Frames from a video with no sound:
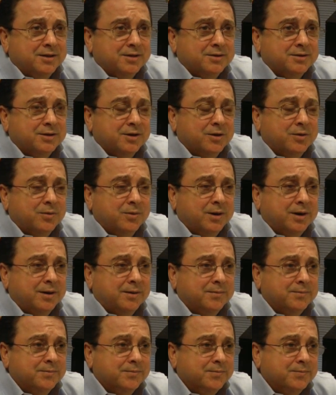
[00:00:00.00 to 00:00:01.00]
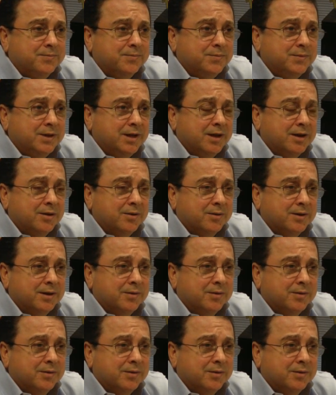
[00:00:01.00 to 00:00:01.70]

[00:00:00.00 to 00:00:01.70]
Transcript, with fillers: So, um, you know,